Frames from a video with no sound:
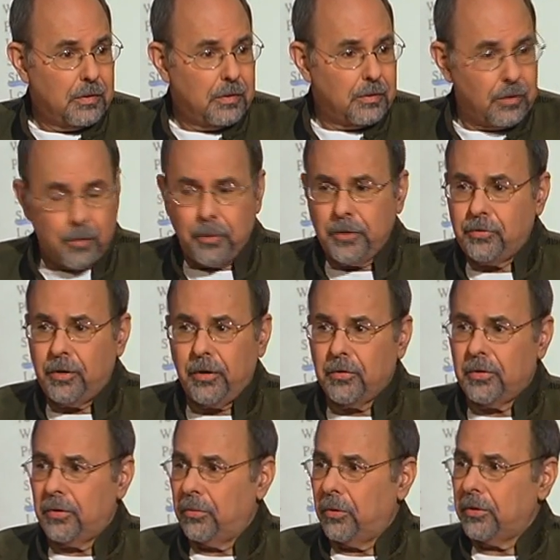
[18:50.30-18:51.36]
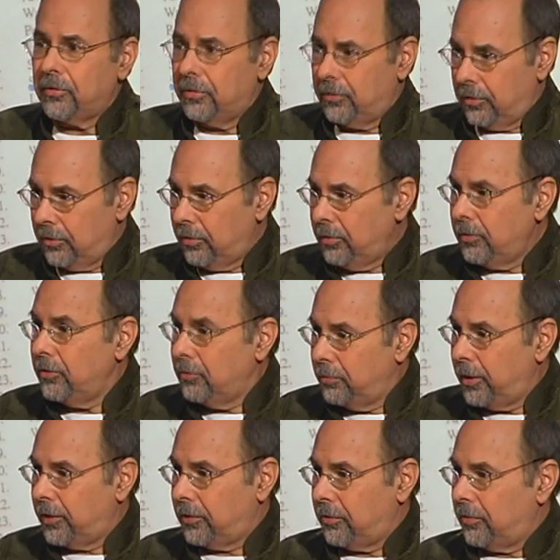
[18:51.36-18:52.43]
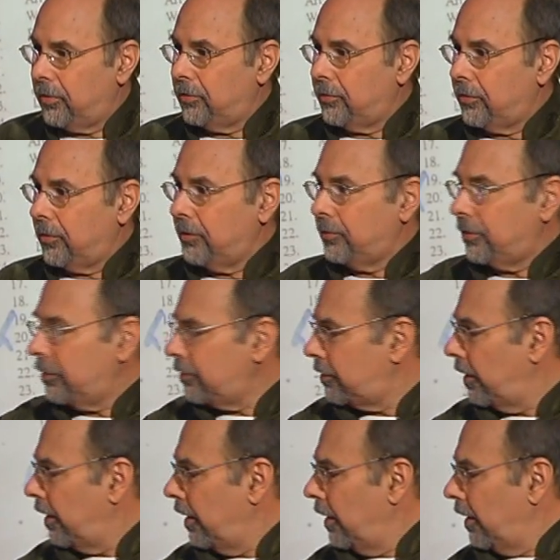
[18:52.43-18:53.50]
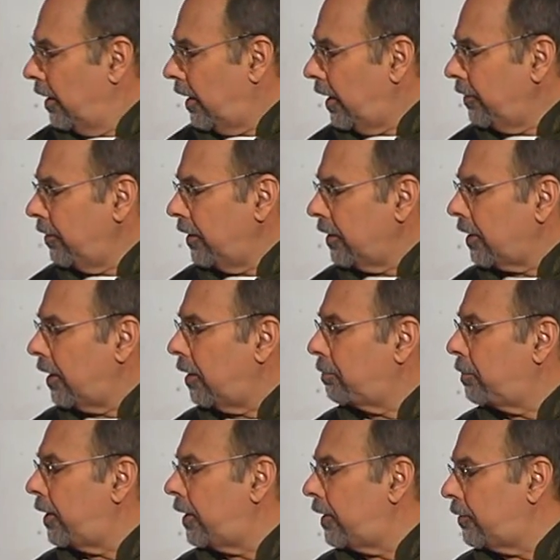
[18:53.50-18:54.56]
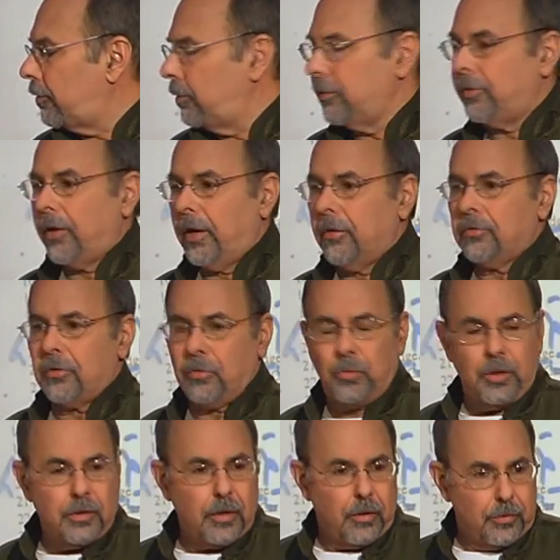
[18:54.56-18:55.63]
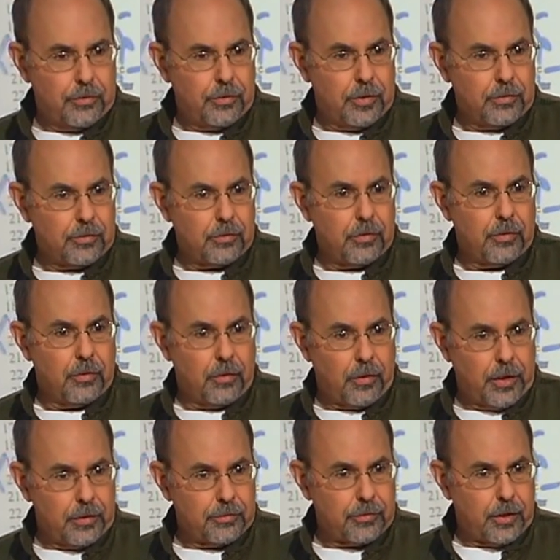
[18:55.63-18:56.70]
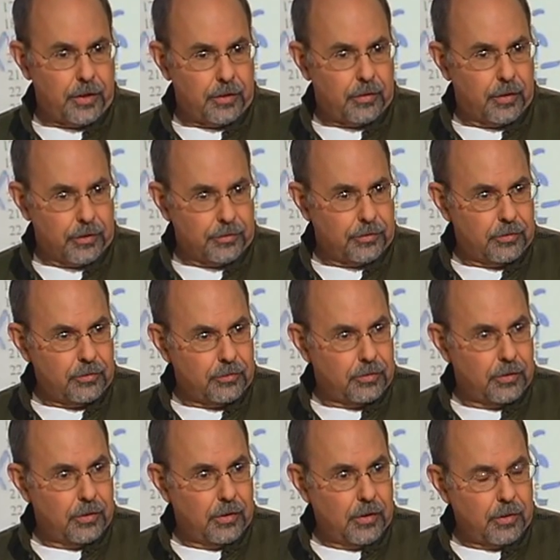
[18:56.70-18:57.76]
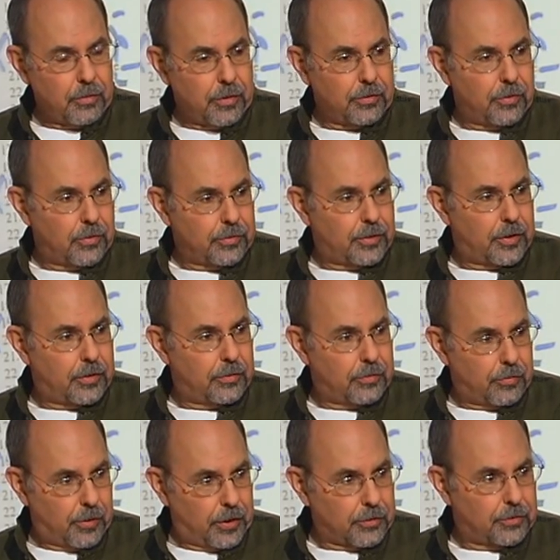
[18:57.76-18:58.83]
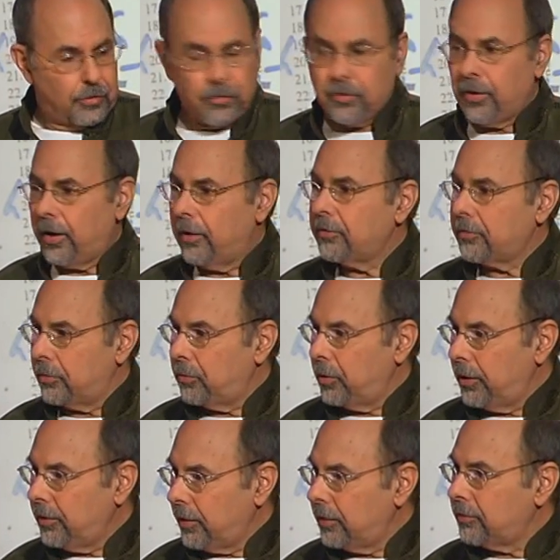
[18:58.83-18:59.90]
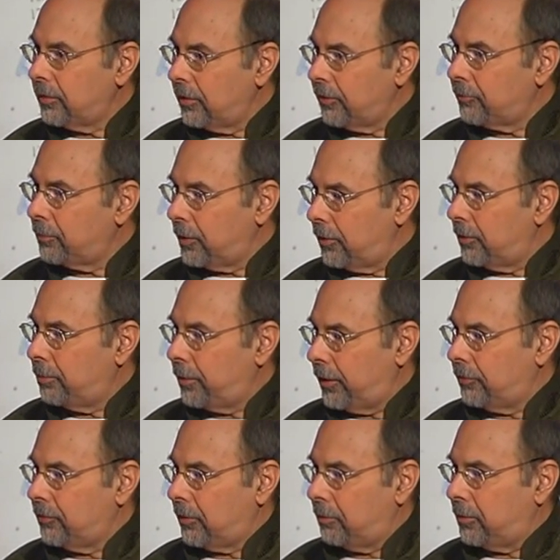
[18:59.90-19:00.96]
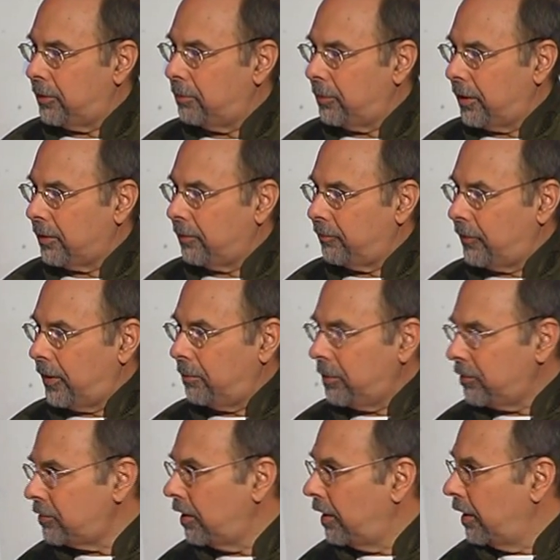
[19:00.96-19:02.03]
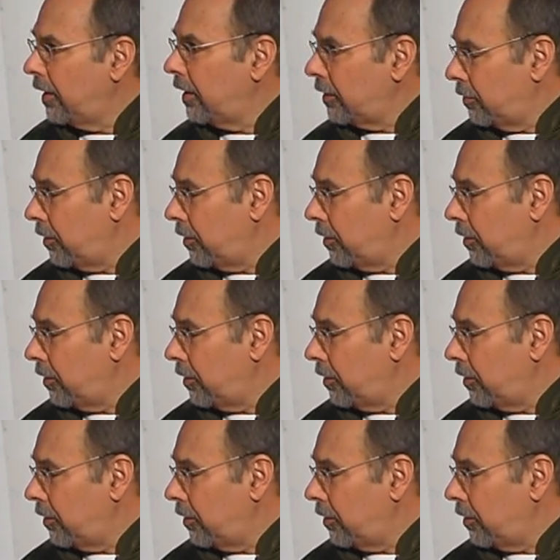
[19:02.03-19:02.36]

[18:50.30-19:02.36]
Nobody's telling you what to do. You make your own choices. I think I'll pay $2,000 a week. That was just the last 8 lessons when I taught you how to direct. $2,000 a week. That's enough money to pay somebody to make them famous. You